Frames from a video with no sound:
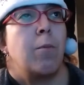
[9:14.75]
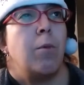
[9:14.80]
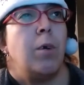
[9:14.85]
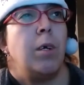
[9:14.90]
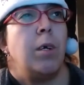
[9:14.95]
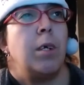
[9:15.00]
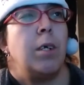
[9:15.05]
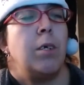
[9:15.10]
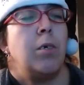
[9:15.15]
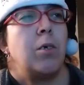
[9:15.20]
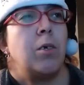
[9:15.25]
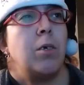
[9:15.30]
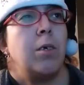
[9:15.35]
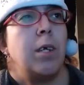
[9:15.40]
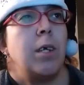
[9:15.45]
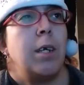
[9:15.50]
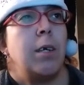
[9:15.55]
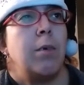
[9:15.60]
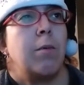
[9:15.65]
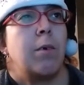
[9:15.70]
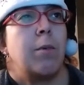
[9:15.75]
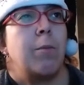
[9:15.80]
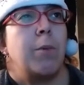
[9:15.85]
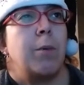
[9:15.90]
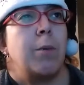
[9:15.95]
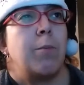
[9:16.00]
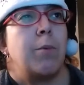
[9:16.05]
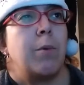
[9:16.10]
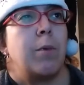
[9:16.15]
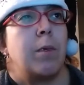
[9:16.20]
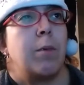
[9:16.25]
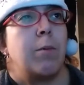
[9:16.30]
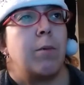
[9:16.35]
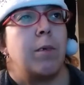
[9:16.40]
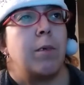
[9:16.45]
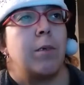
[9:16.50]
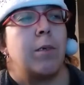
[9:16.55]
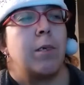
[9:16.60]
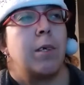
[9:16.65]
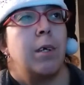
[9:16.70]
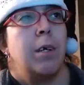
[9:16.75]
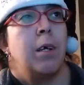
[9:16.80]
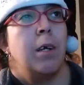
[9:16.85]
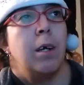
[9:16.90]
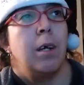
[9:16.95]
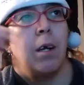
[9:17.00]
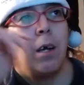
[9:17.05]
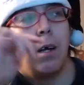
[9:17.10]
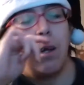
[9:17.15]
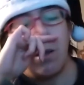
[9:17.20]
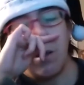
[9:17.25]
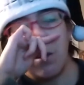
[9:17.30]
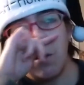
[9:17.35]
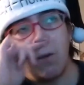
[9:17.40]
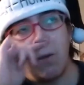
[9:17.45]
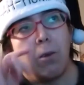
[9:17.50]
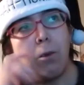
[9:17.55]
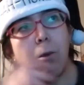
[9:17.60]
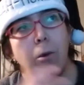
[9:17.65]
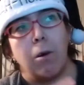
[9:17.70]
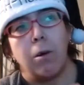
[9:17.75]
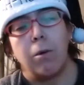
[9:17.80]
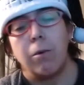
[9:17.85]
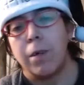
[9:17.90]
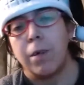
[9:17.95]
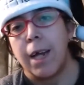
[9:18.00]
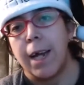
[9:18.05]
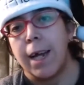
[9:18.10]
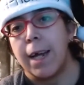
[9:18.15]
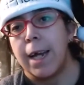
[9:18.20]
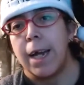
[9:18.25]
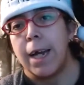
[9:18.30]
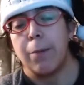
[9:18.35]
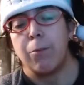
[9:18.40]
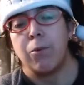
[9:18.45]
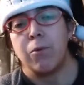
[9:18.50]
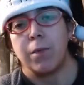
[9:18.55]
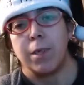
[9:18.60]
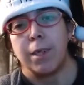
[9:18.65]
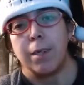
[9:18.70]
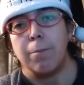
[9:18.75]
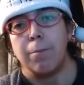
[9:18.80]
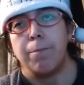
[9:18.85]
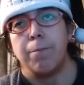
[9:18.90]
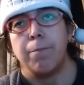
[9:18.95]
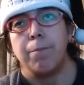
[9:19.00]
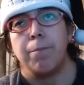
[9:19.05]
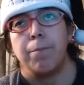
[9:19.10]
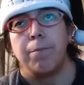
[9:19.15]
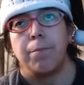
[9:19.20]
what is her name? Come up. There it is. Laurell K. Hamilton.